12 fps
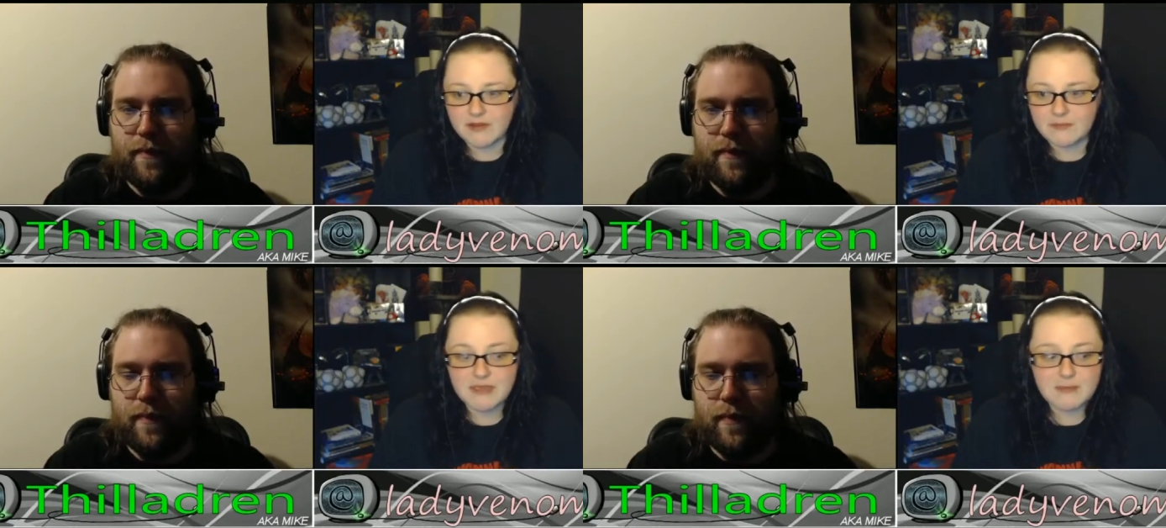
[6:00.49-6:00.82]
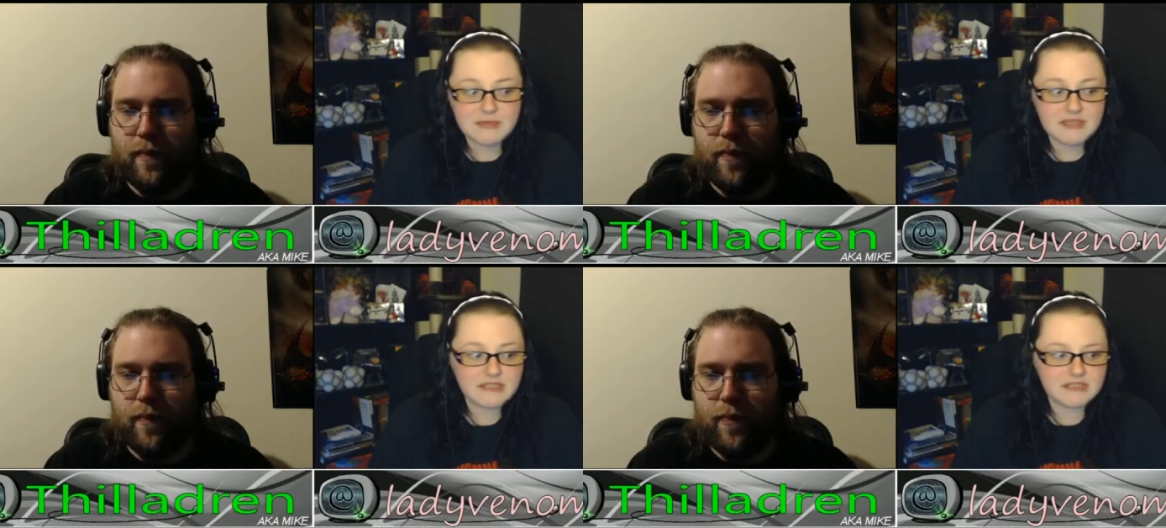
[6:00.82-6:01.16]
Speaker 1: maybe
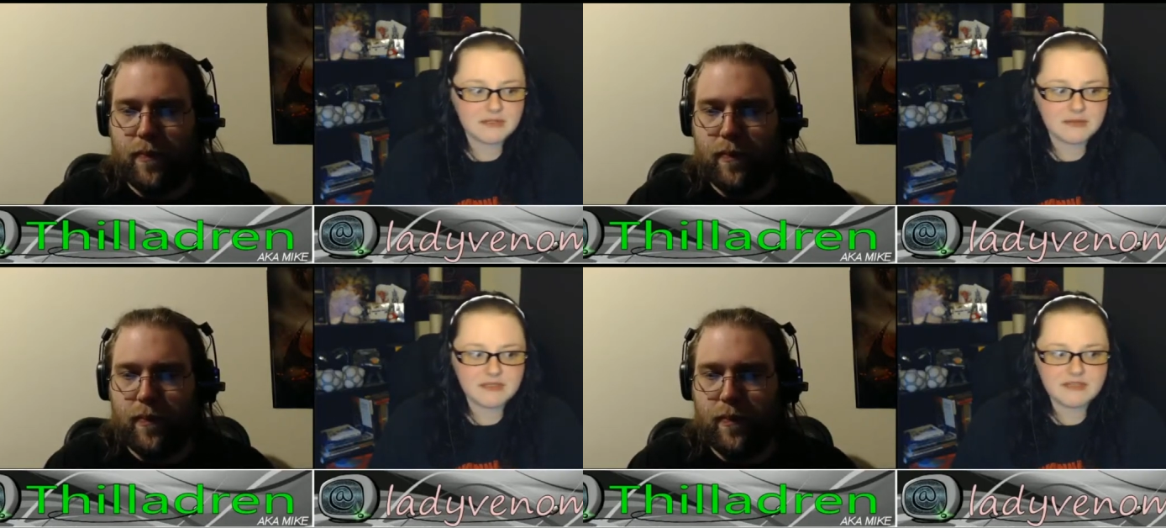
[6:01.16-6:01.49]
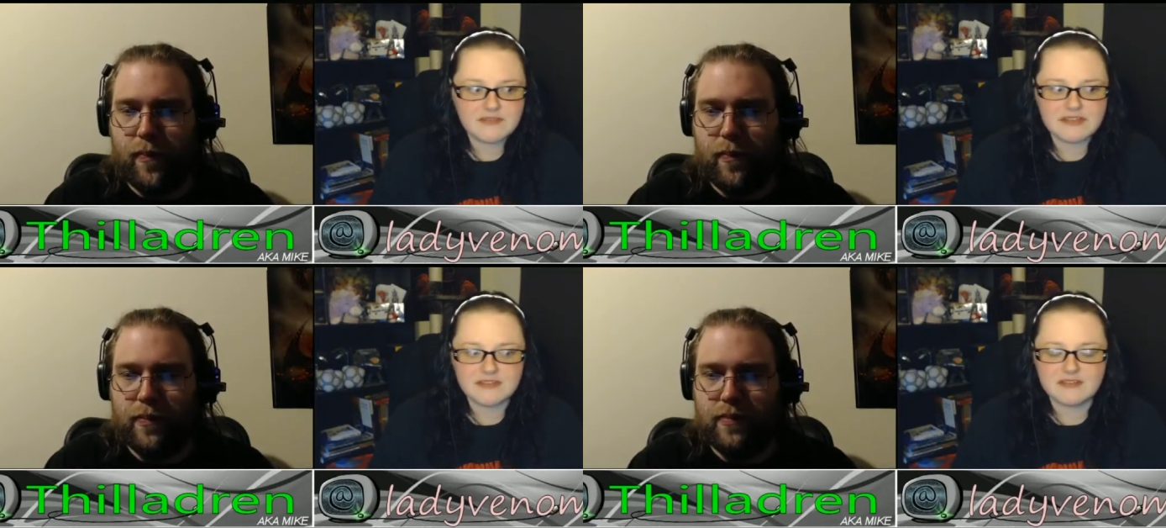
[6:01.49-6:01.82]
you know,
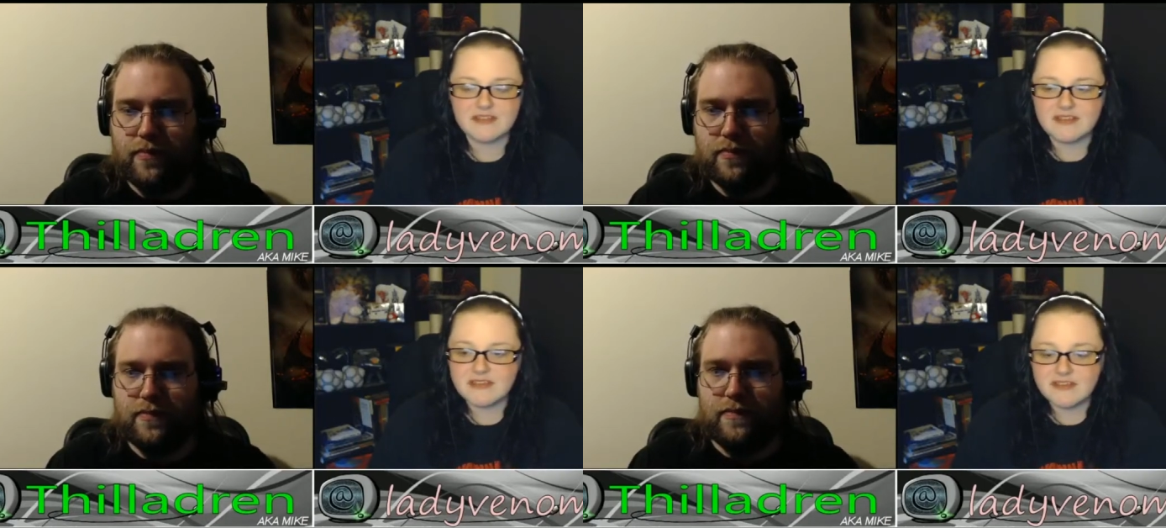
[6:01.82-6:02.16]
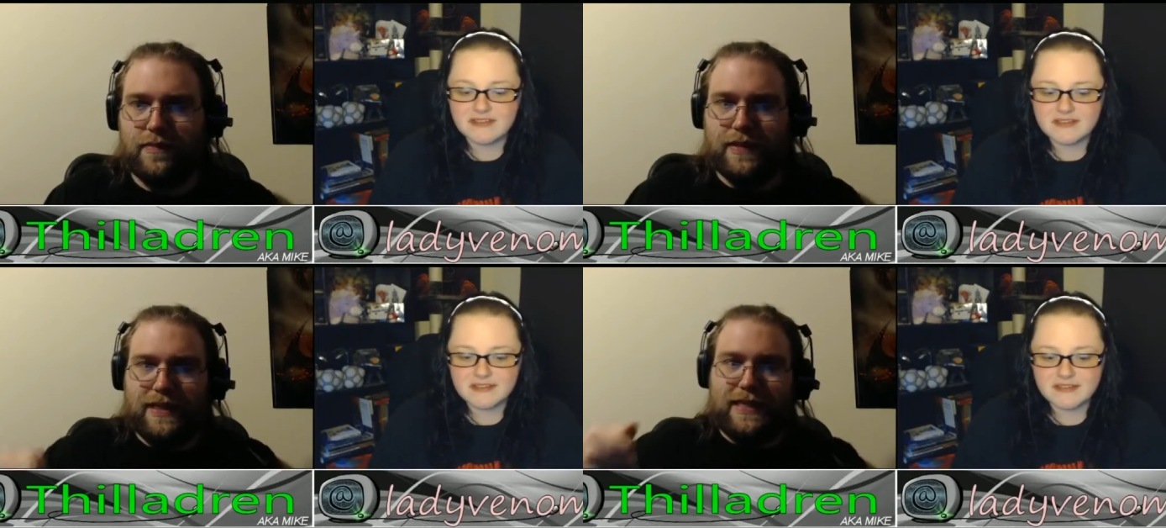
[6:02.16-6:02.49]
even you